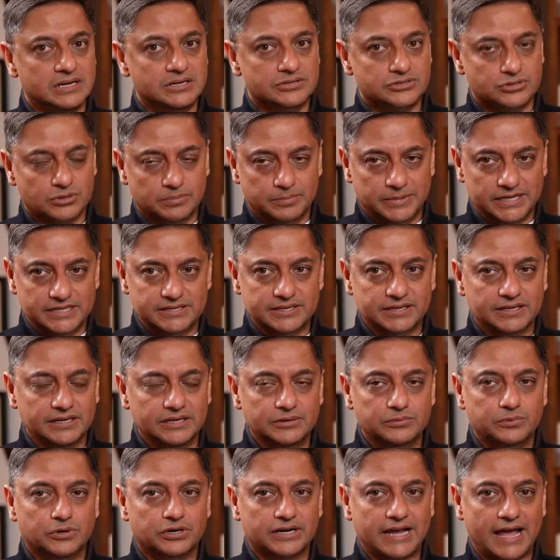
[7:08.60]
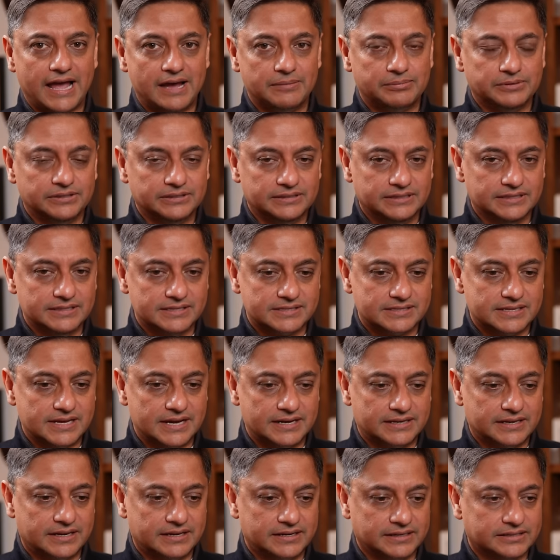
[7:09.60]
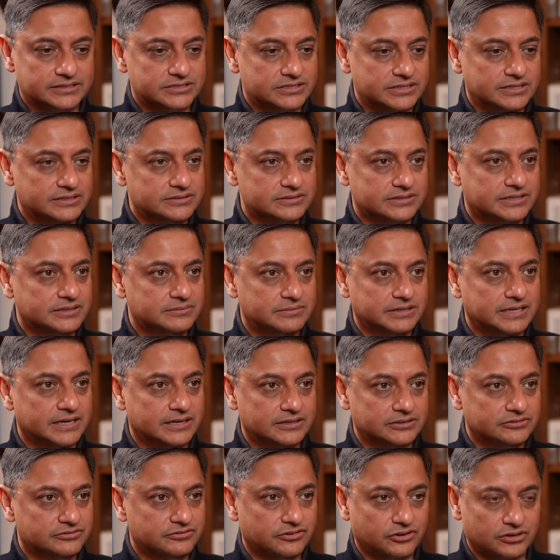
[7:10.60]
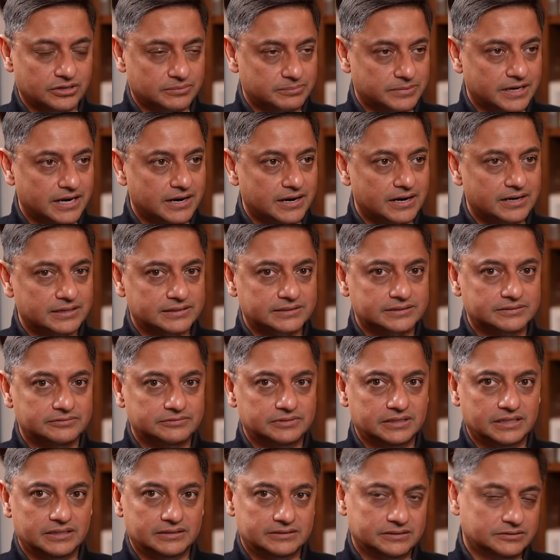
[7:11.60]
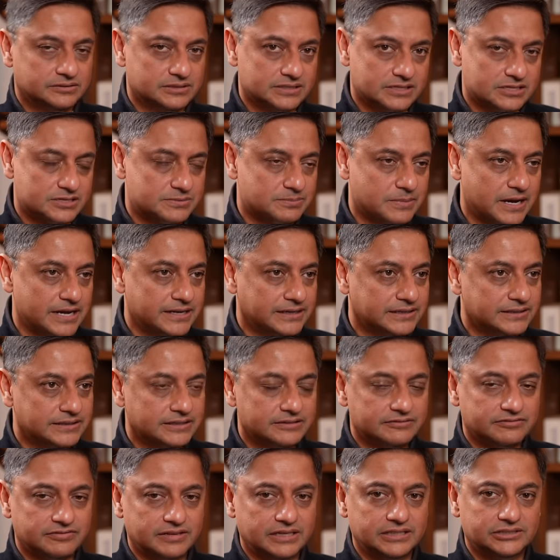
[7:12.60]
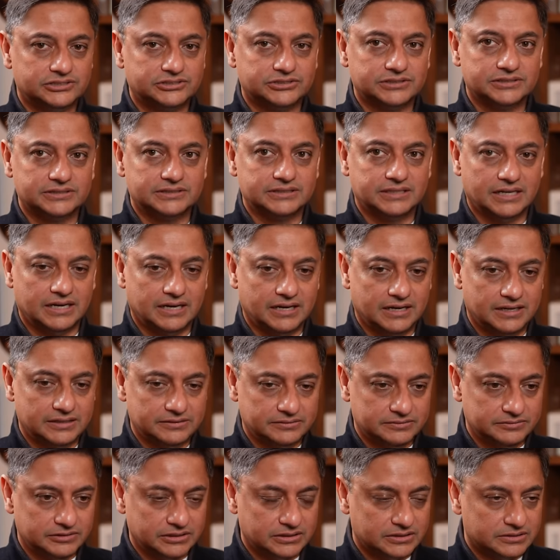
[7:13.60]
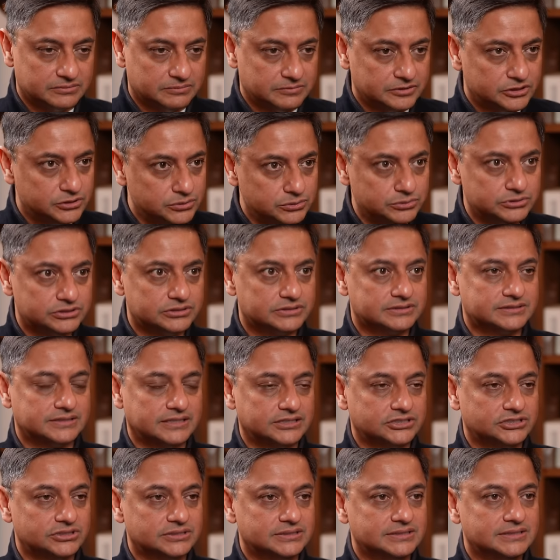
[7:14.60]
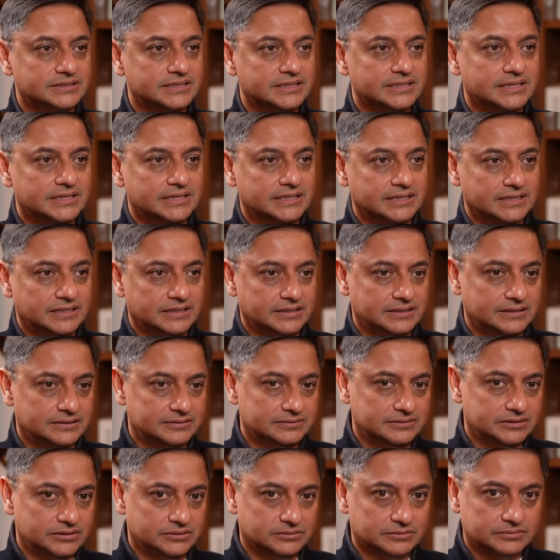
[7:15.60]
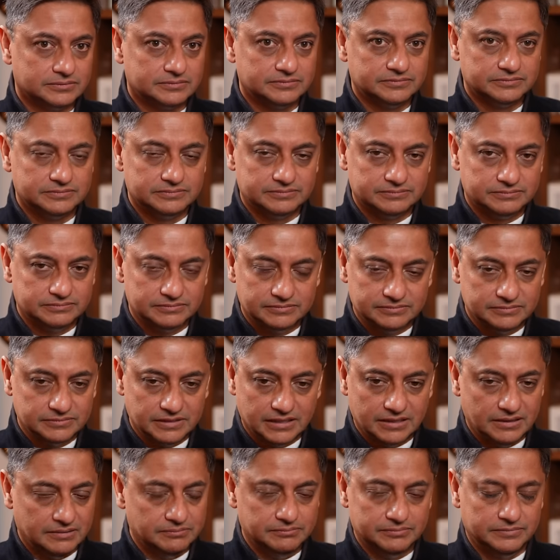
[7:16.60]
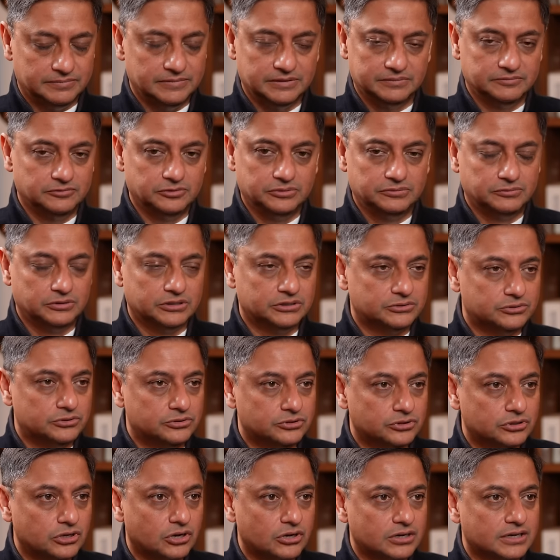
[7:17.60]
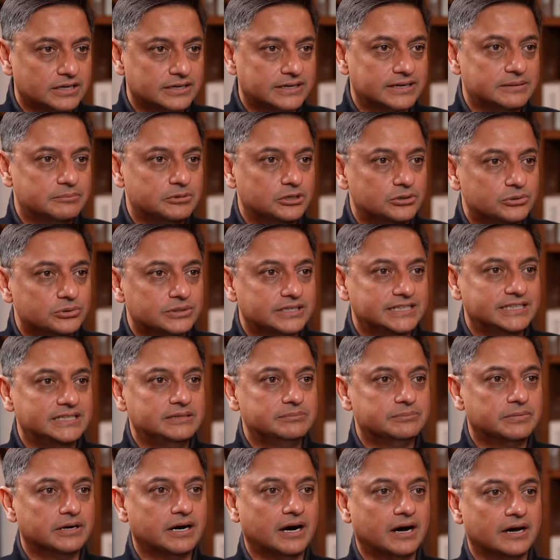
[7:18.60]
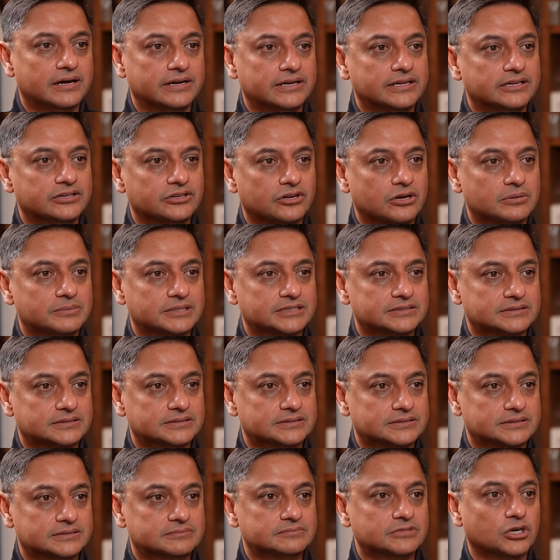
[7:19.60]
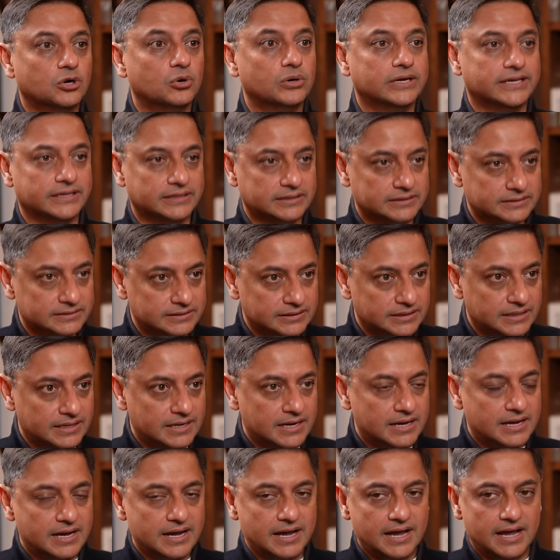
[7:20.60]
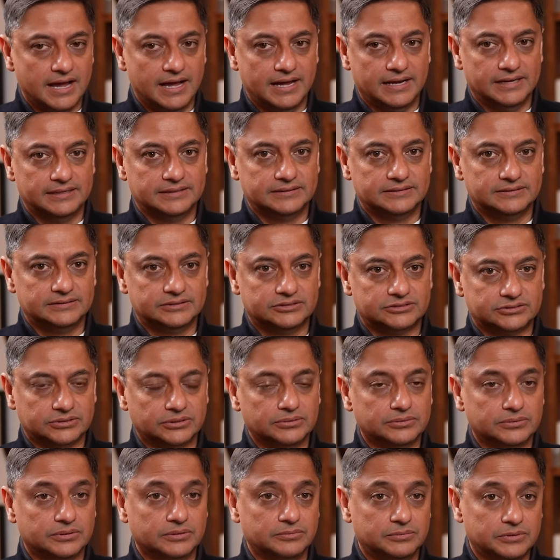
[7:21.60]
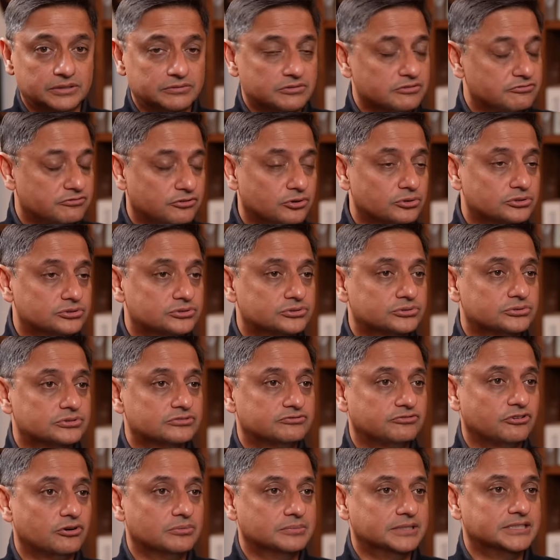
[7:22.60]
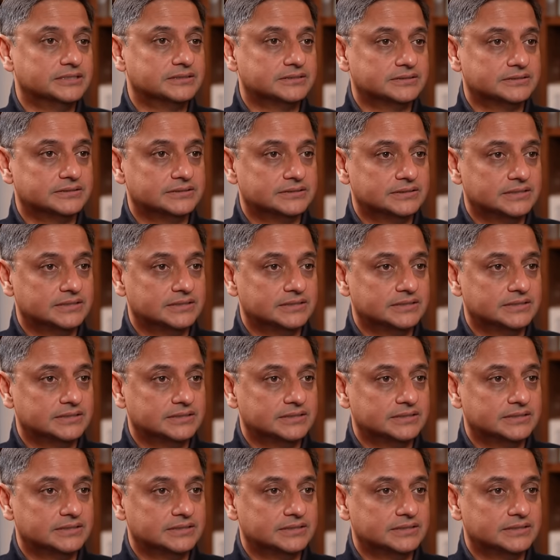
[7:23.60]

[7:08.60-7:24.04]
So basically, what happened is that our exchange rate began to fall apart. Uh, there was a spike in inflation. Uh, we had a huge recession. Uh, you know, uh, we were no longer able to keep our economic system going, and so we were forced to reform it.